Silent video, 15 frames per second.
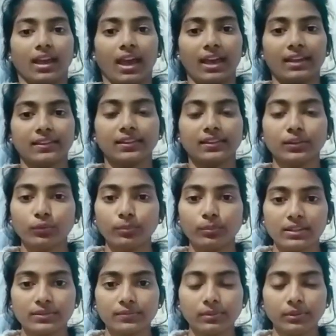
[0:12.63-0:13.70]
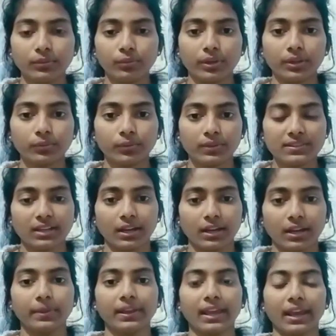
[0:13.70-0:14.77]
As the new batch will be going to
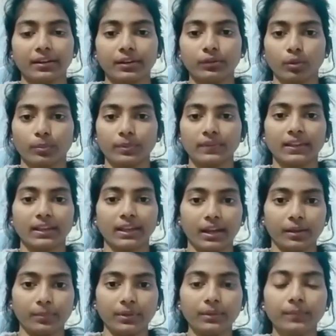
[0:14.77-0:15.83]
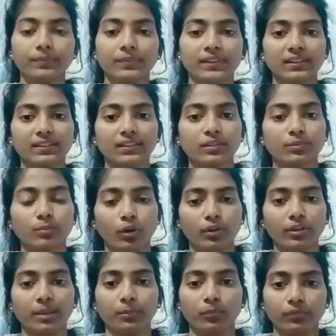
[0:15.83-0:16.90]
start by Agri Toppers Academy, this is a small
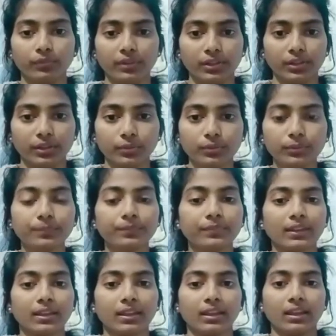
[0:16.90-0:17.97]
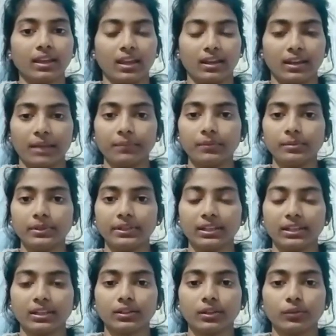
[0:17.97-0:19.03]
demo video and I will be
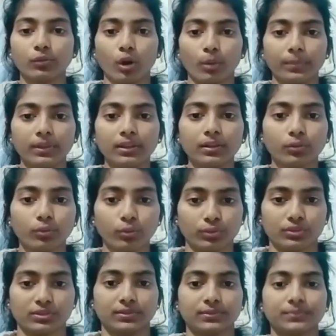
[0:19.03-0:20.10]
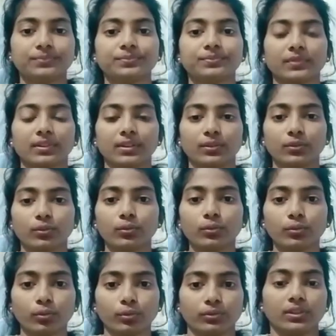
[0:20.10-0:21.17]
taking the topic rose. So
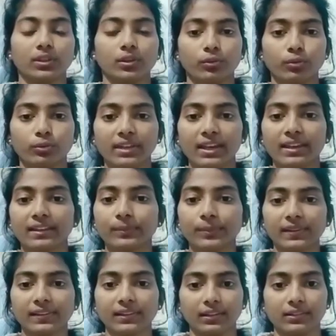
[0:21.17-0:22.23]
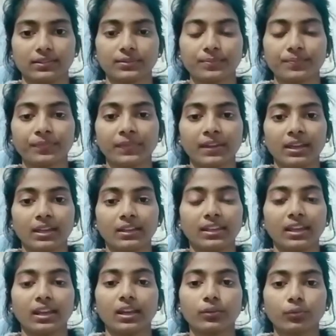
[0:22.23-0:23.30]
rose are species.
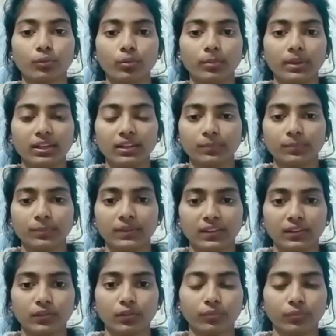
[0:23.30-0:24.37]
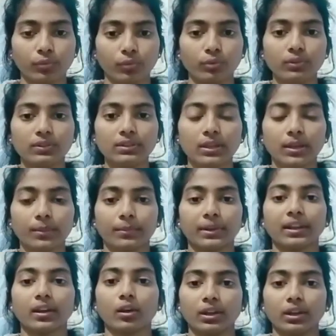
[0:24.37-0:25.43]
There are so many species of rose, but
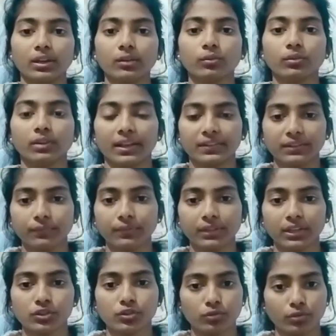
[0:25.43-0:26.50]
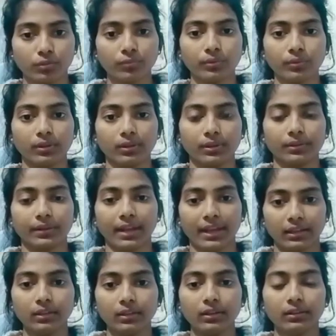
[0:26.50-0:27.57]
according to classification of
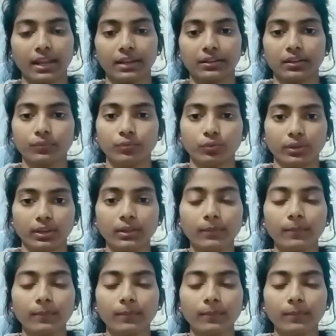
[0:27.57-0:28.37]
Radar 1940,